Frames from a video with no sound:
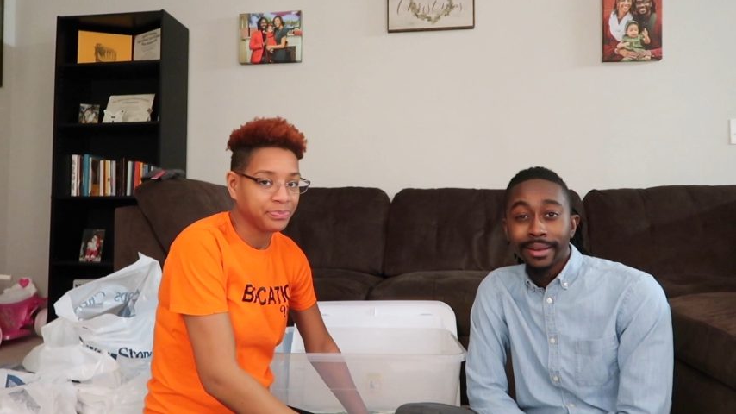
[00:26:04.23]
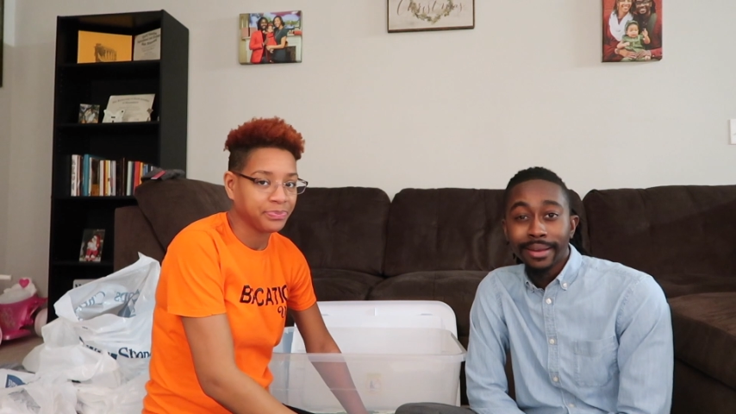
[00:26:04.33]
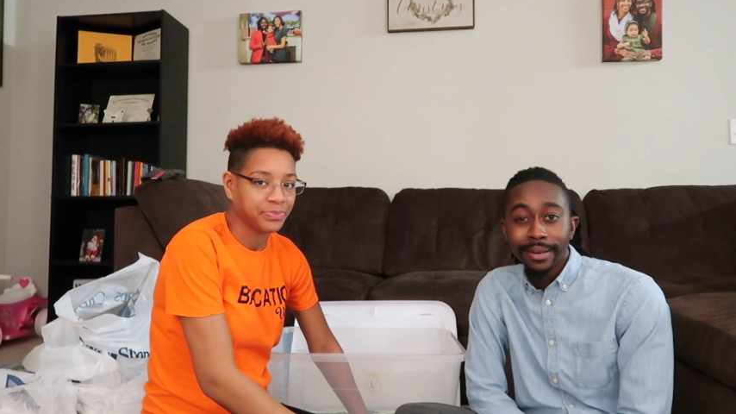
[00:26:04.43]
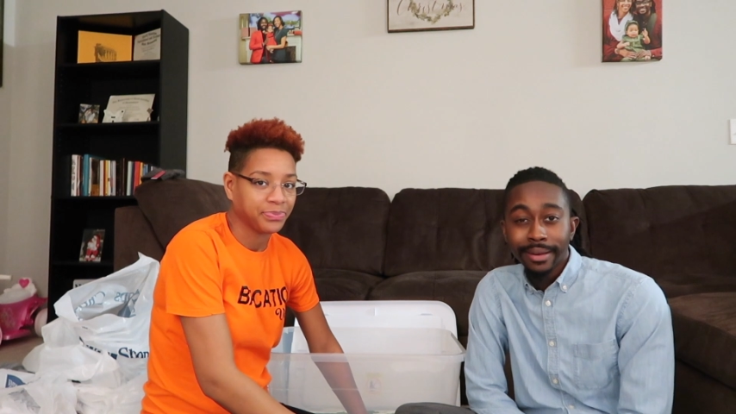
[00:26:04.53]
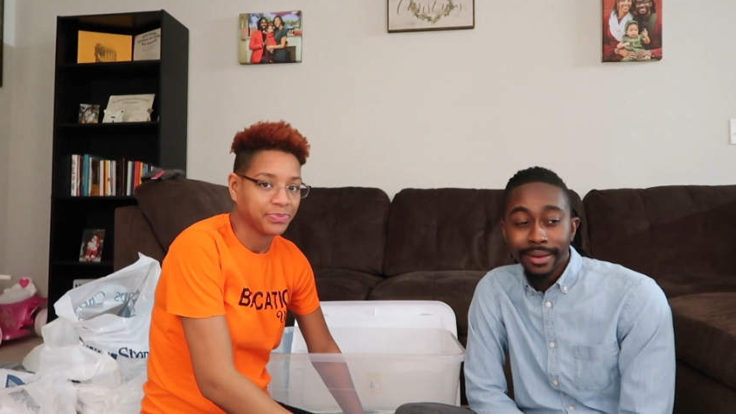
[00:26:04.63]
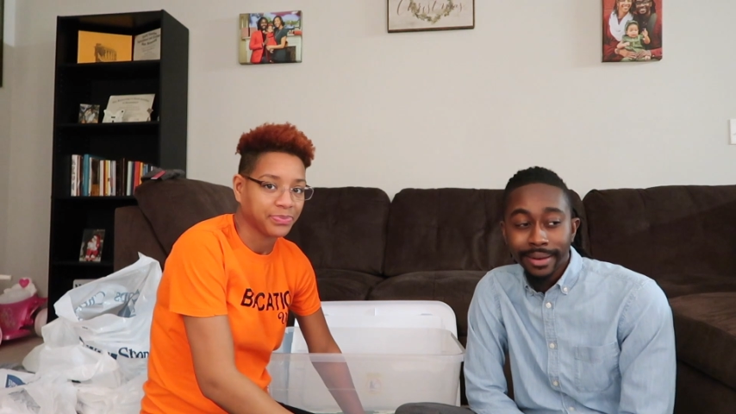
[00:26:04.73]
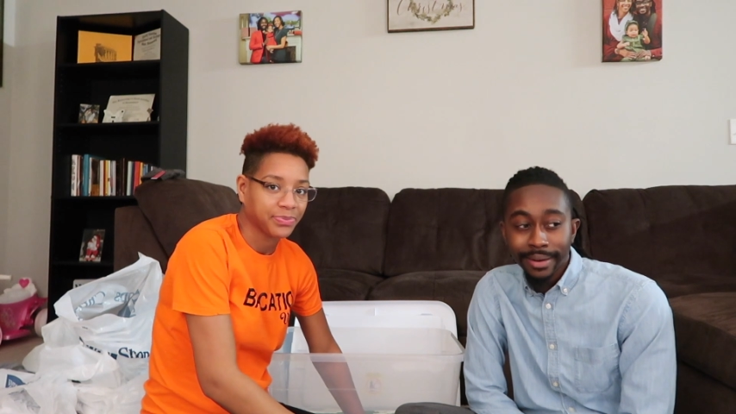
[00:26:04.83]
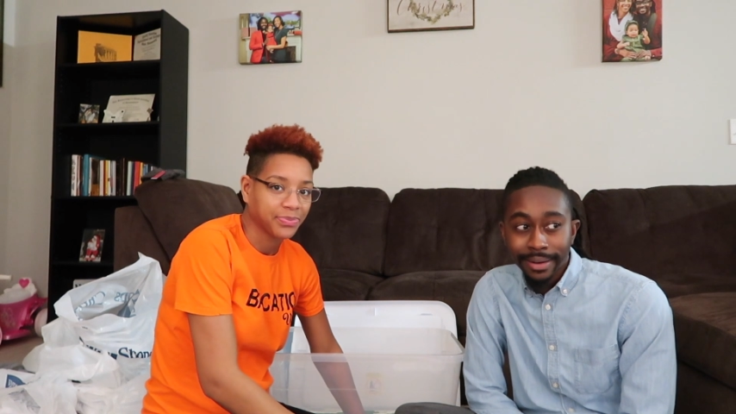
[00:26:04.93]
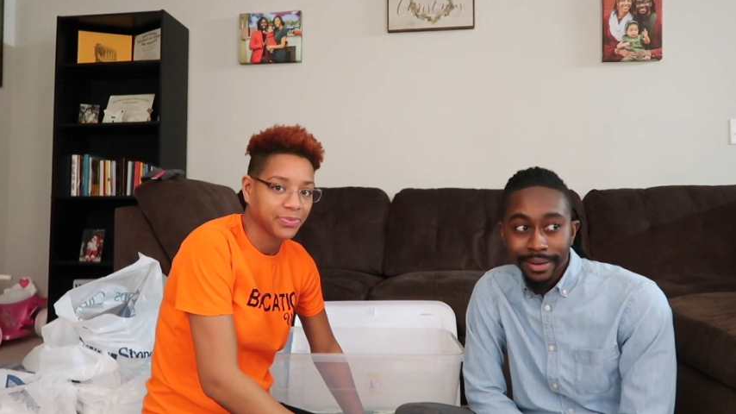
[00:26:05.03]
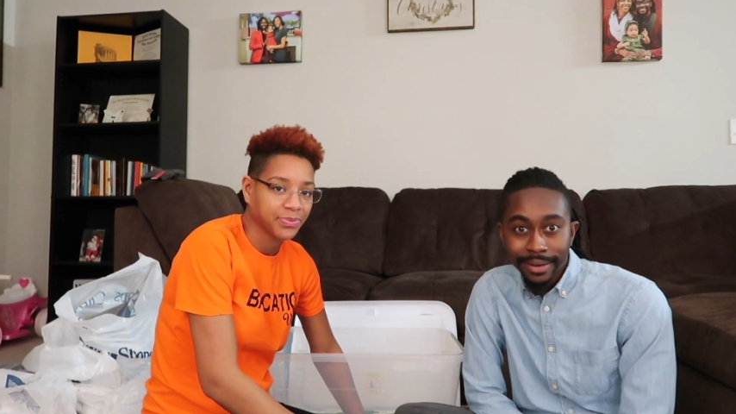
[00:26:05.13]

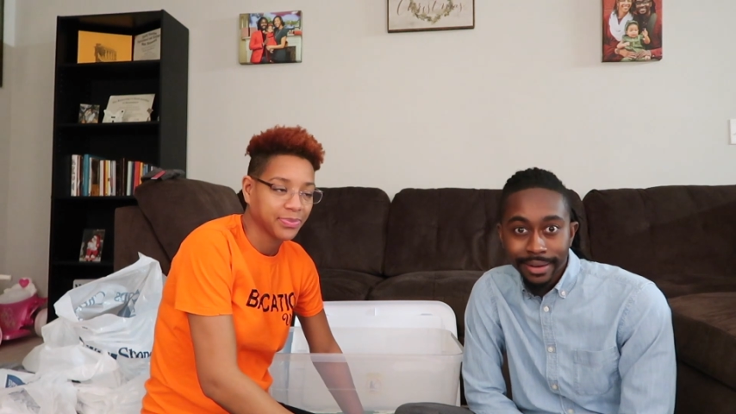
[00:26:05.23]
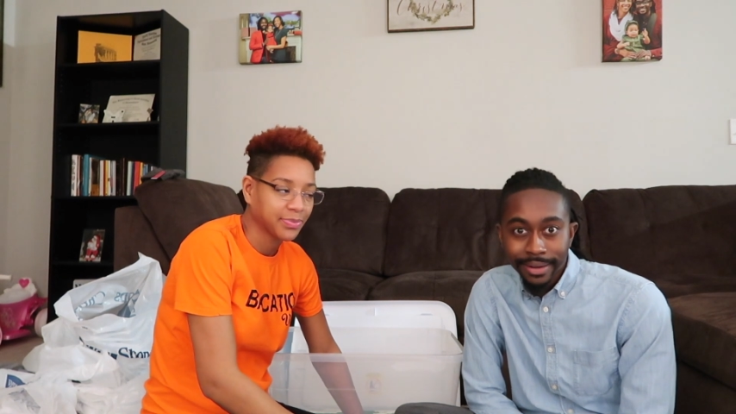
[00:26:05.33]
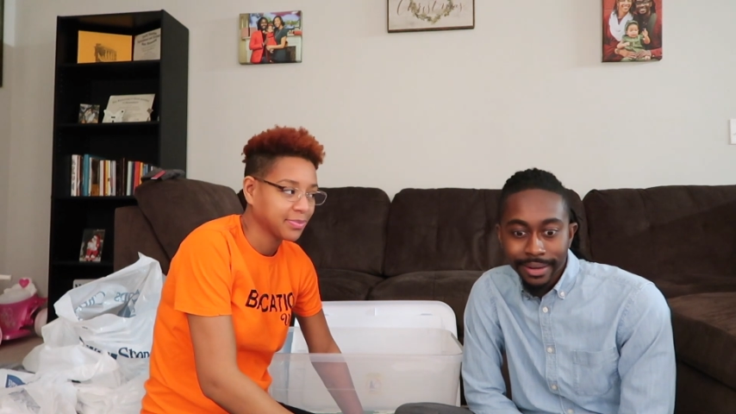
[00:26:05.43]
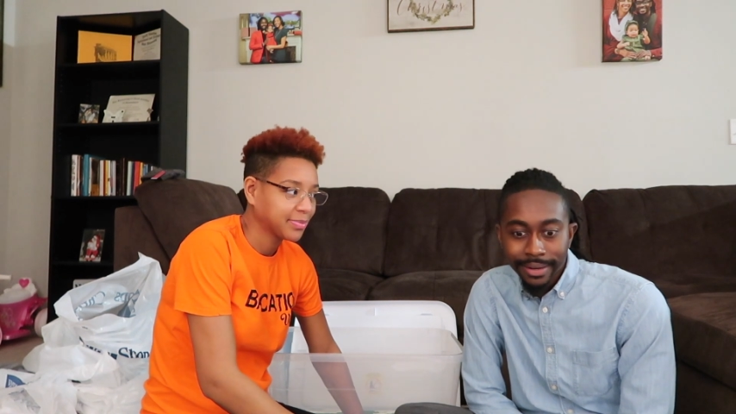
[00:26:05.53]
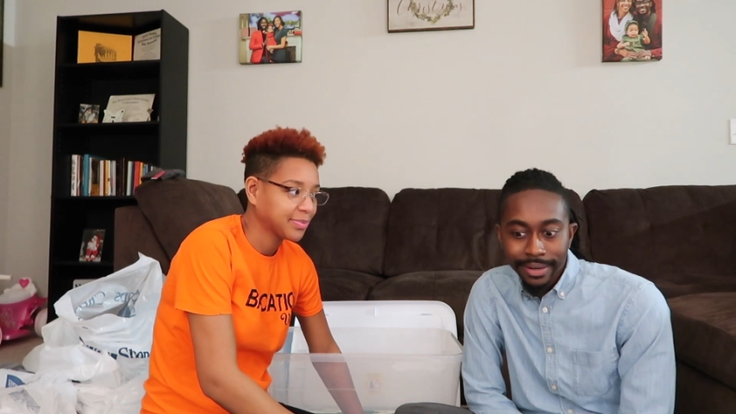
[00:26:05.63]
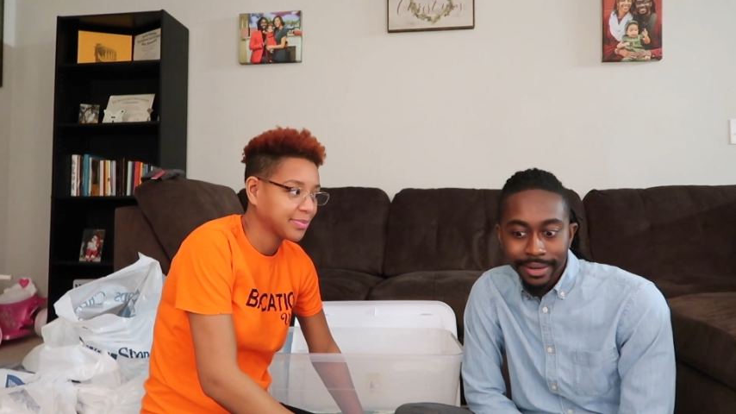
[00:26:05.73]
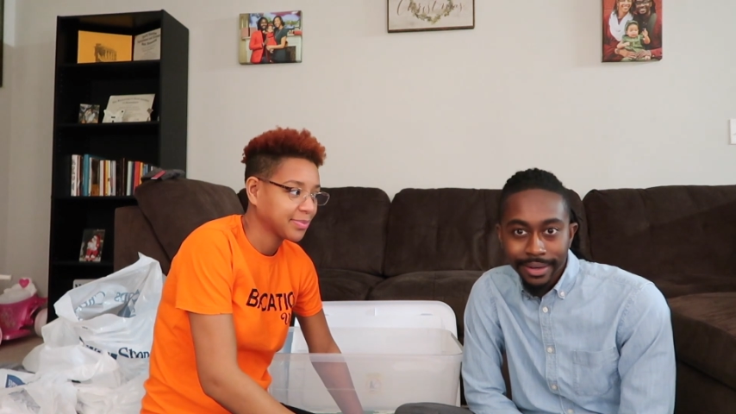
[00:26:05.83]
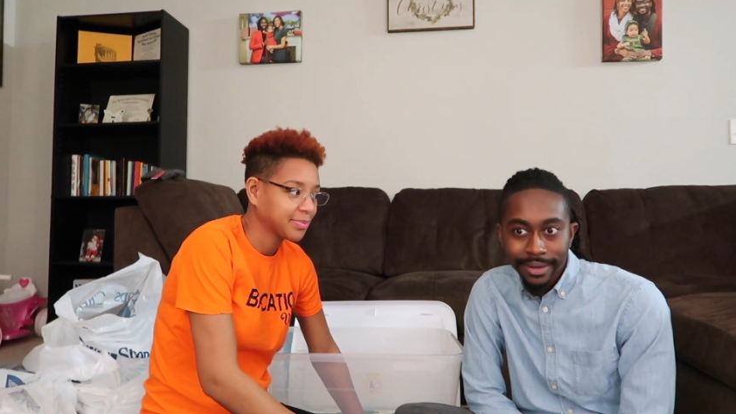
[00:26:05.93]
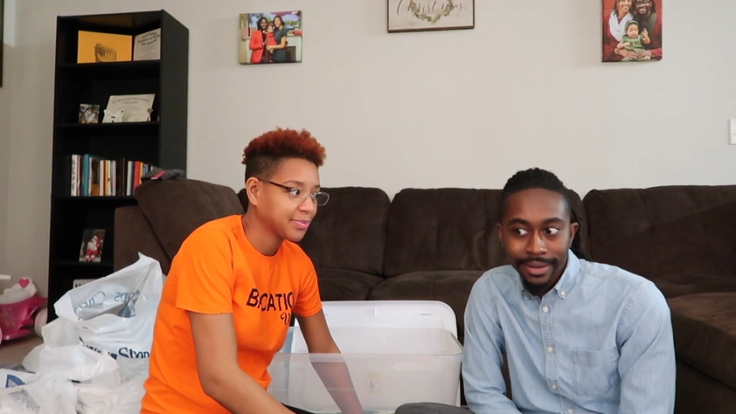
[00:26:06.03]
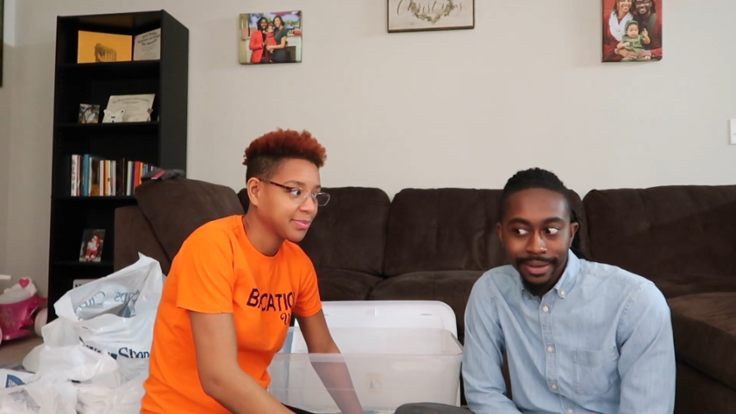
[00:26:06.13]

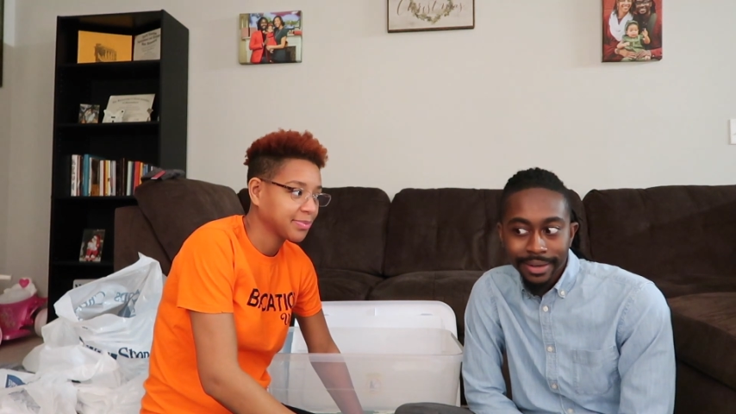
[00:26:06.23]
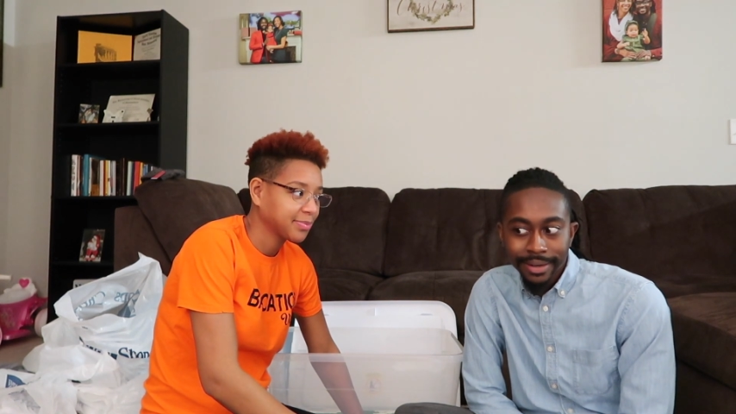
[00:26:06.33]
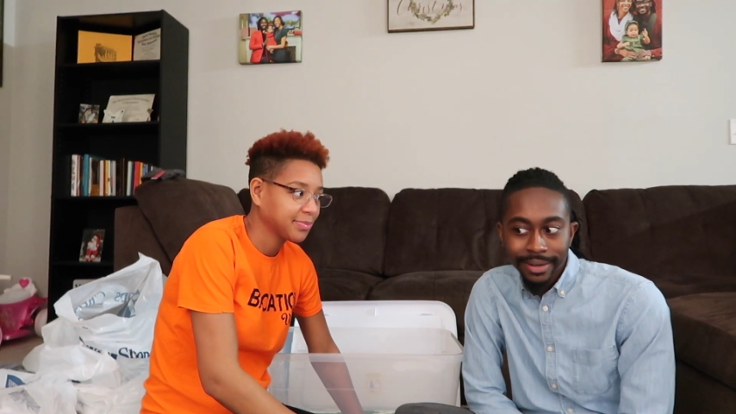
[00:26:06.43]
(silence)